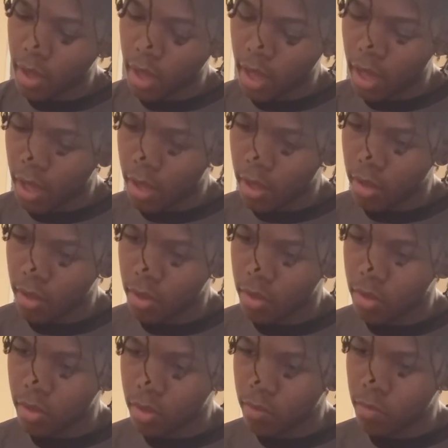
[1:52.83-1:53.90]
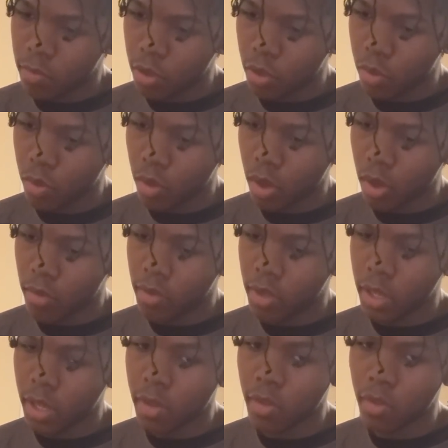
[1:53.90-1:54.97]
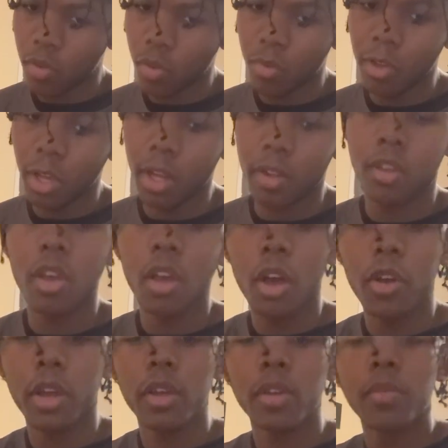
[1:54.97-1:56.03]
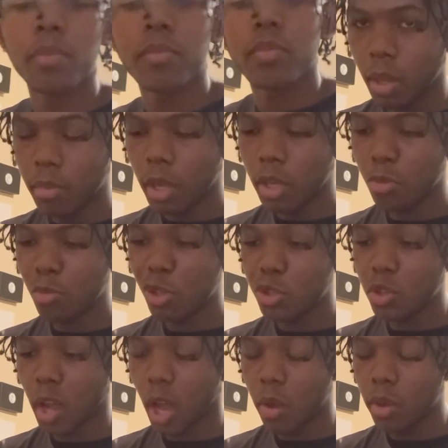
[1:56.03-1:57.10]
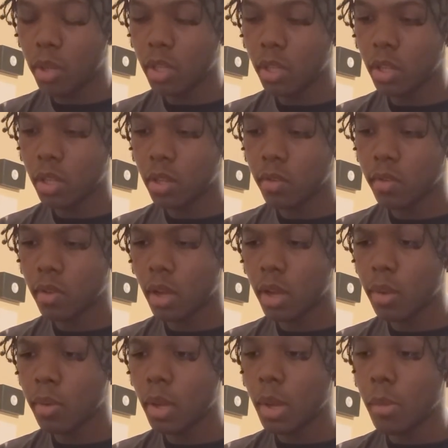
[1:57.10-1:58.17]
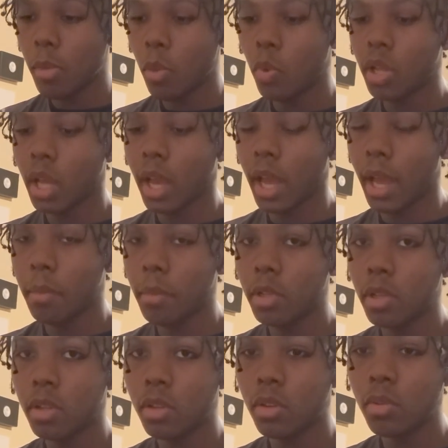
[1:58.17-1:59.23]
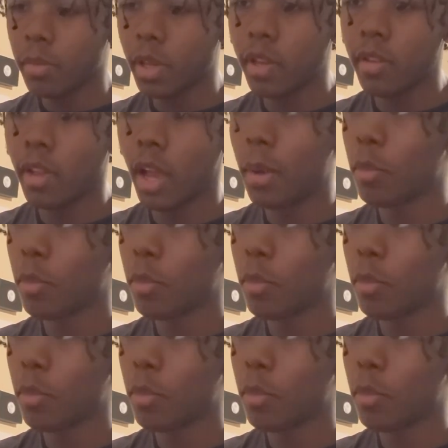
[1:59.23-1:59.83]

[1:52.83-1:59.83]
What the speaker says: and 2 of the E's and 2 of the A's. Okay, I'm not gonna measure out anything this time, but what I am gonna do is I'm